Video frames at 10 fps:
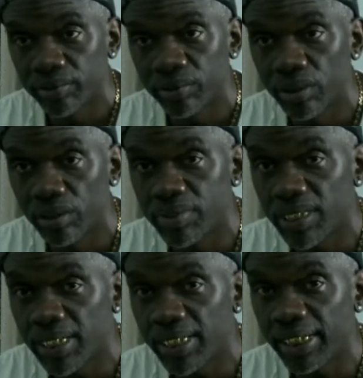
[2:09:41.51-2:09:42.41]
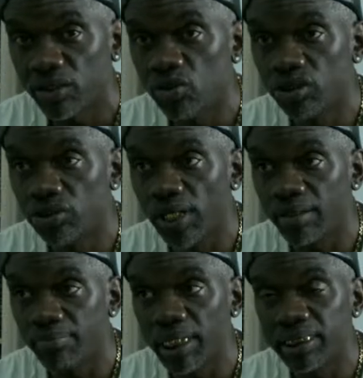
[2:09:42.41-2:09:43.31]
You know what I'm saying? Like, you should try
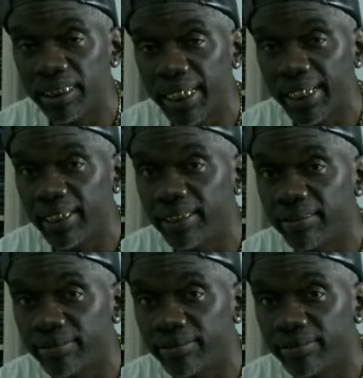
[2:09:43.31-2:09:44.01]
to budget that in.